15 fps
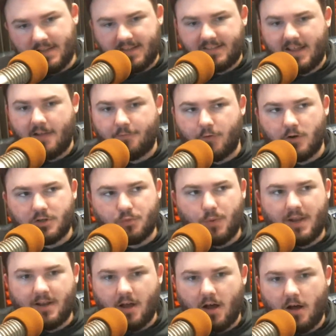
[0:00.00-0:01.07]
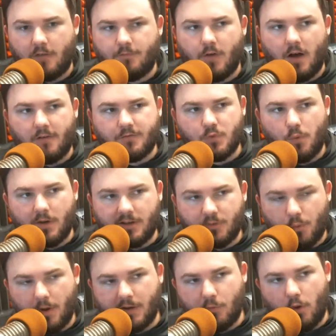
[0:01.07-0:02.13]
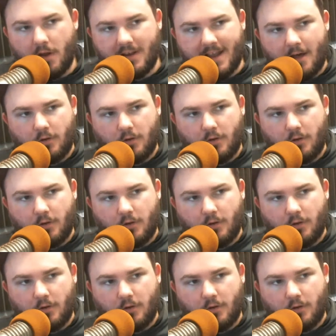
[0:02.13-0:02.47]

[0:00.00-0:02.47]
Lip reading: get that first win of 2021.